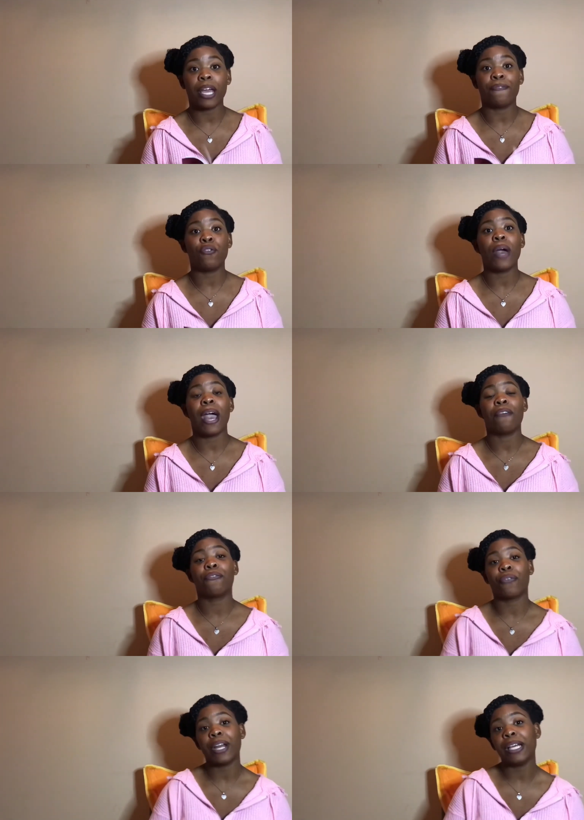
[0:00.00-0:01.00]
If you have
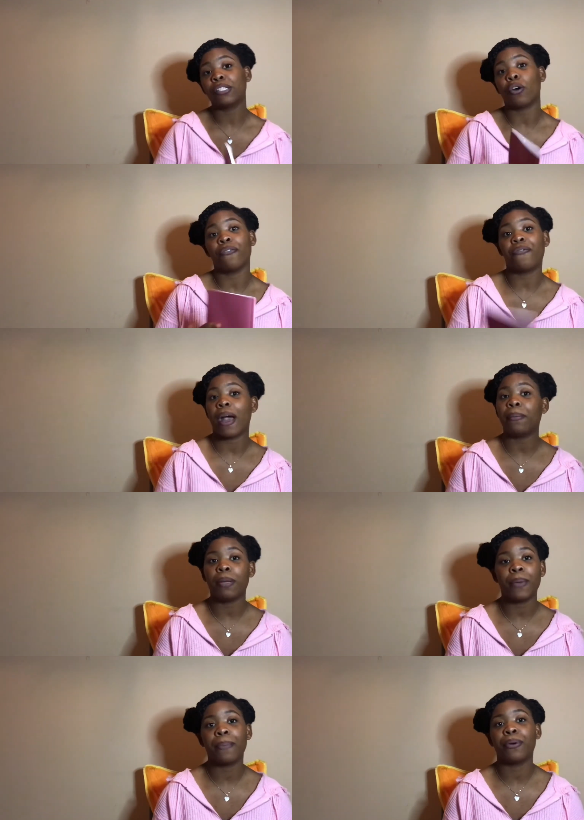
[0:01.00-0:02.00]
friends or family
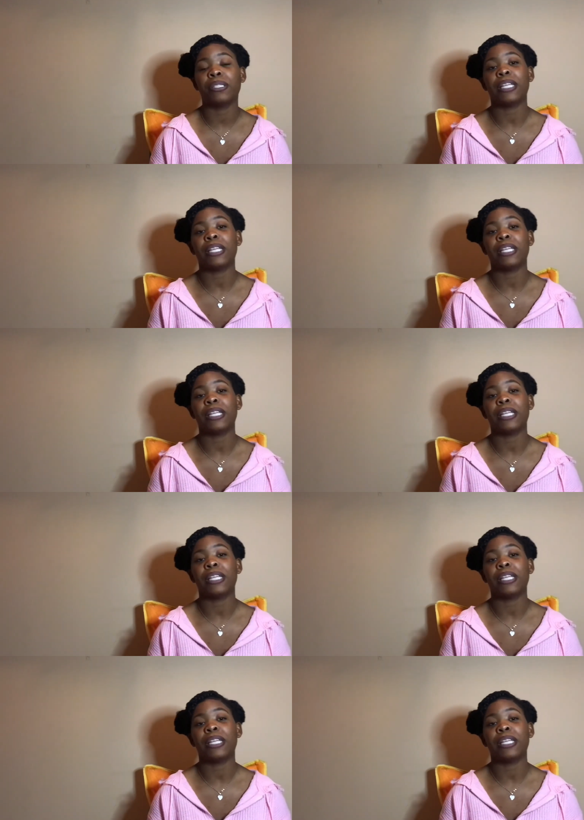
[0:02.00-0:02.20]
members